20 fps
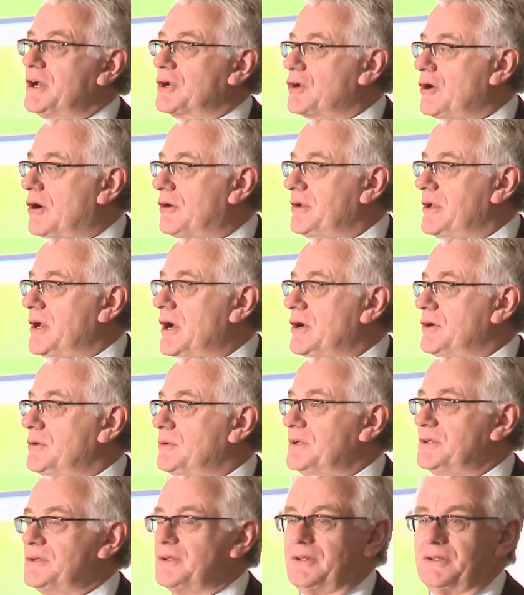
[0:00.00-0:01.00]
Corio,
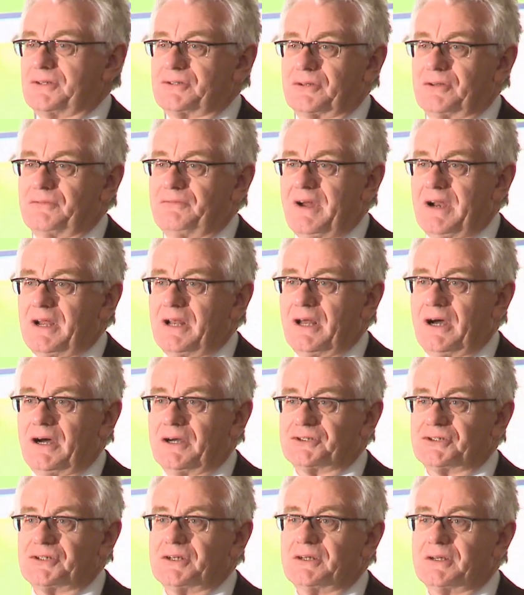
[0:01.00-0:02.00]
and other sort of very
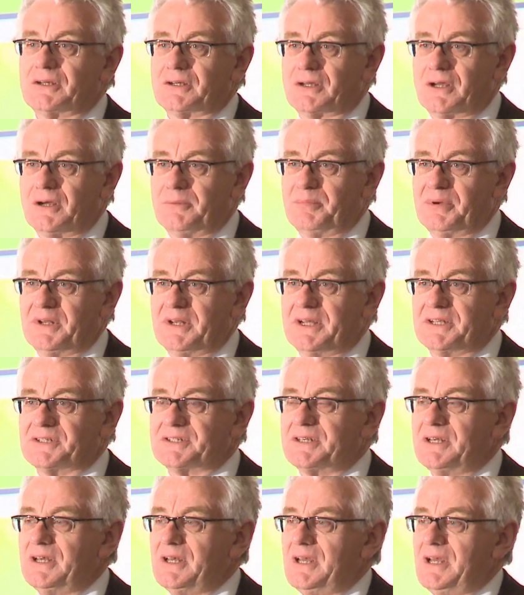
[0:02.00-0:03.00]
large
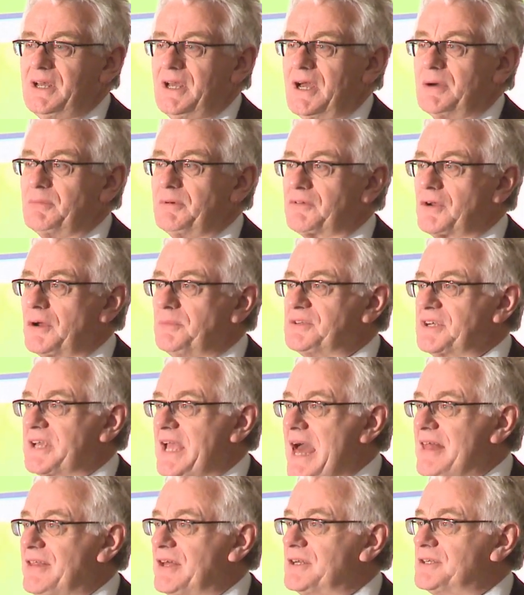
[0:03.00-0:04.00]
companies. And we've come
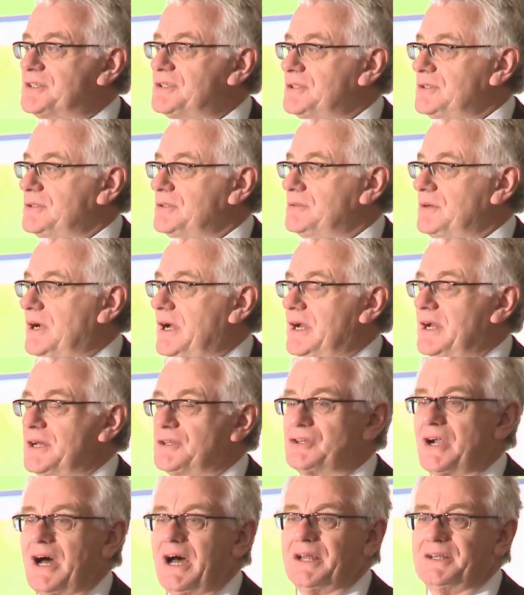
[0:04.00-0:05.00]
together to
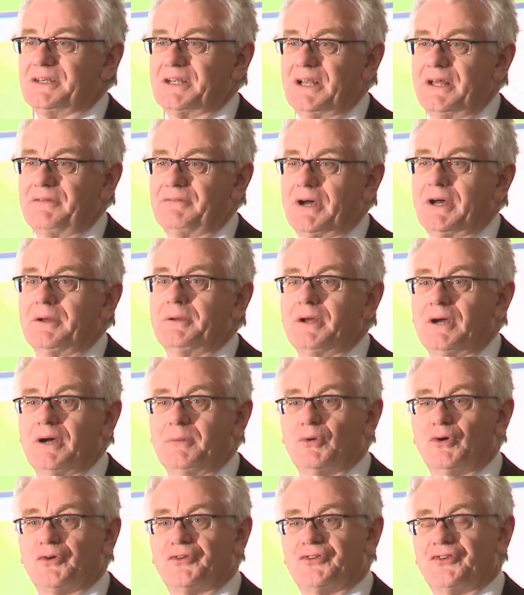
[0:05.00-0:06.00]
try and deliver a
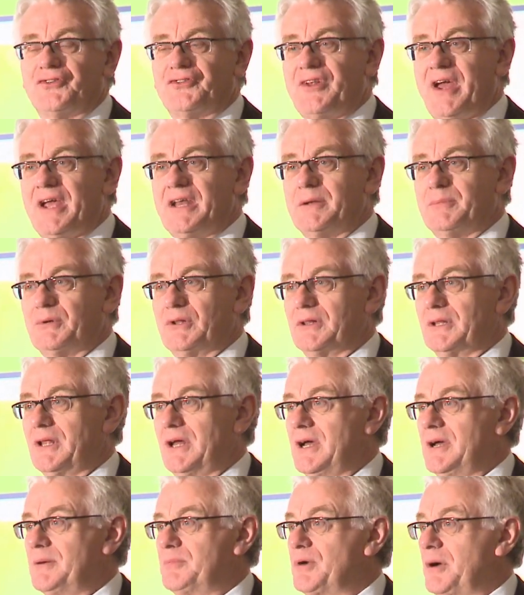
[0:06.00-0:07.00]
more sustainable
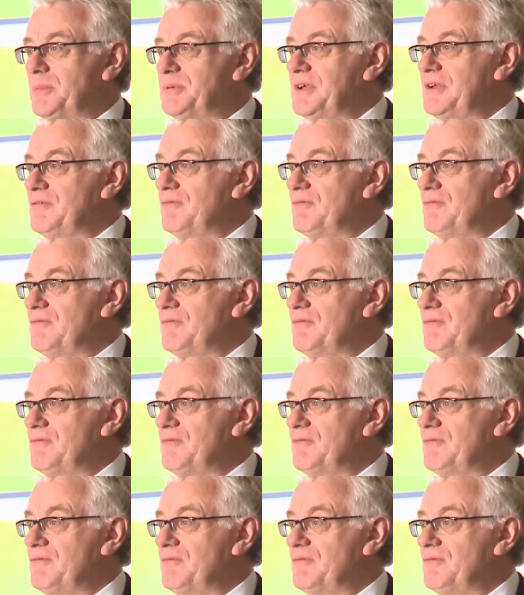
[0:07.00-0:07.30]
property